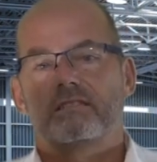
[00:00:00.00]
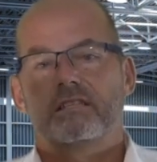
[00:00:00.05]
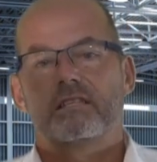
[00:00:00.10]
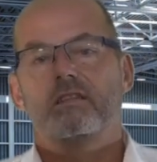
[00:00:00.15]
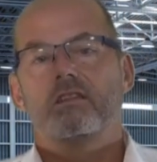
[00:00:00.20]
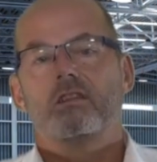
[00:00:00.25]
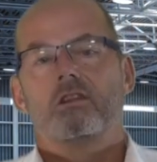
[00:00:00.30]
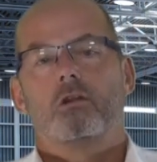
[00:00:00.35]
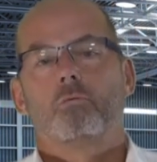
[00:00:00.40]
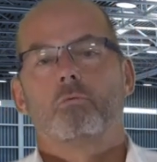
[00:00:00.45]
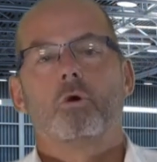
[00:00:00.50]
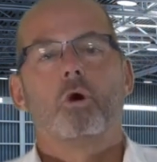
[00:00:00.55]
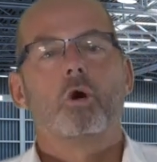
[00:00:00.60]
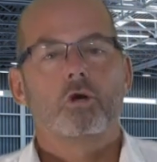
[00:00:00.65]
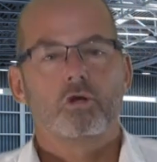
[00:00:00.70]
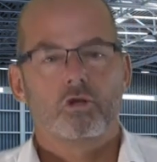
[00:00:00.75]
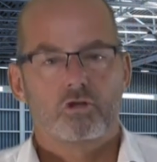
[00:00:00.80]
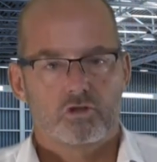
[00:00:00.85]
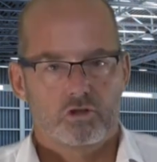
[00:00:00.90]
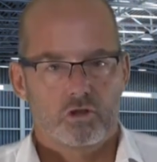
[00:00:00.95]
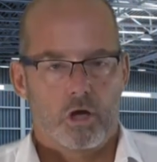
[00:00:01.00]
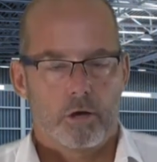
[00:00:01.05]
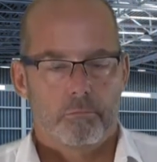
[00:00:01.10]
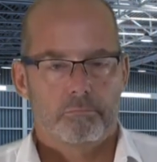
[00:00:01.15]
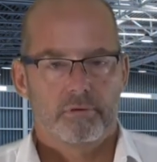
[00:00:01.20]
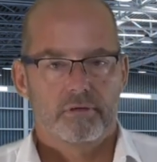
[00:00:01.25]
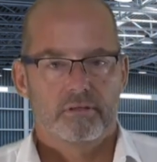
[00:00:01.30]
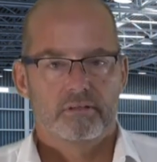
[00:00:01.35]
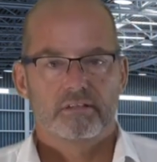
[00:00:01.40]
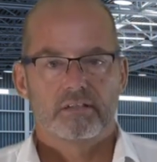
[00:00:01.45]
in the workshop.
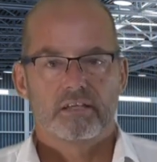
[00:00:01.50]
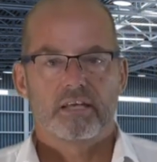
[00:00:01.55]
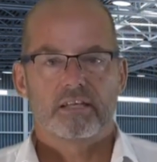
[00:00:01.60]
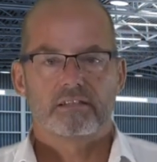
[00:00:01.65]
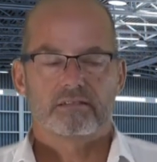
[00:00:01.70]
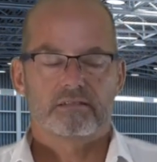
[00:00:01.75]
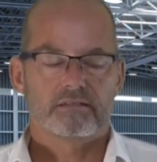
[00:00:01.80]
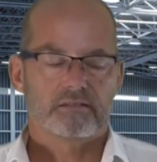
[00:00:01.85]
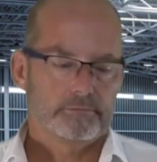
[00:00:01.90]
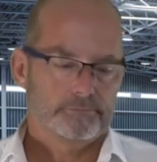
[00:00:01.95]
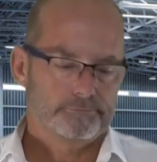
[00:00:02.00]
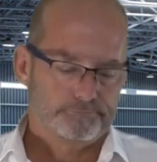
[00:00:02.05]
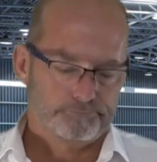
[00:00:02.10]
It's